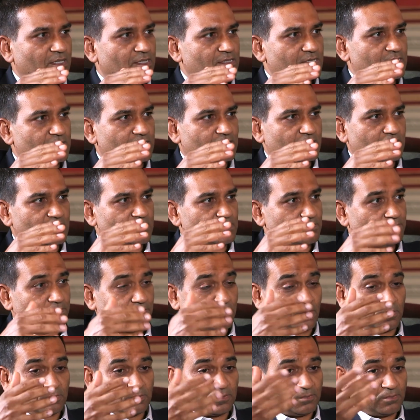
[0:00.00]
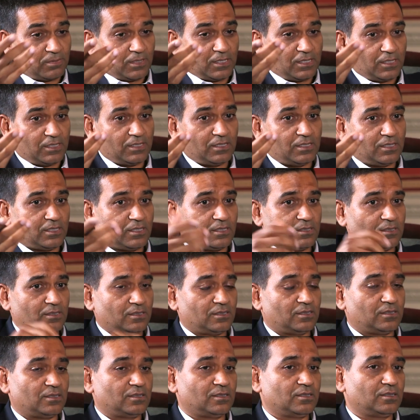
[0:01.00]
is probably
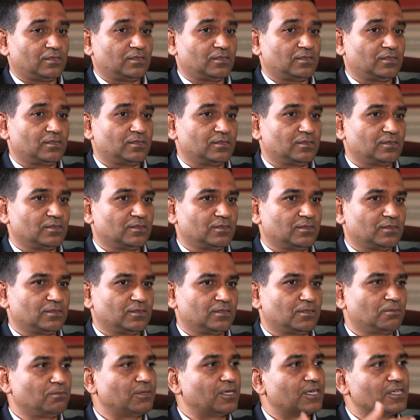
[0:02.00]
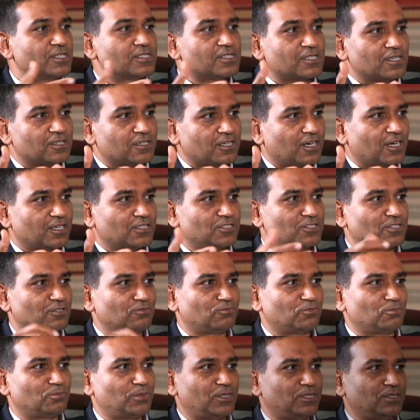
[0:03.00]
the biggest
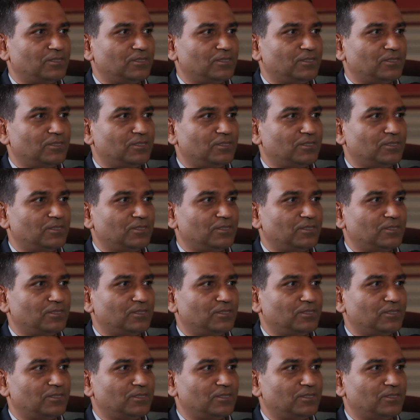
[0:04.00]
attraction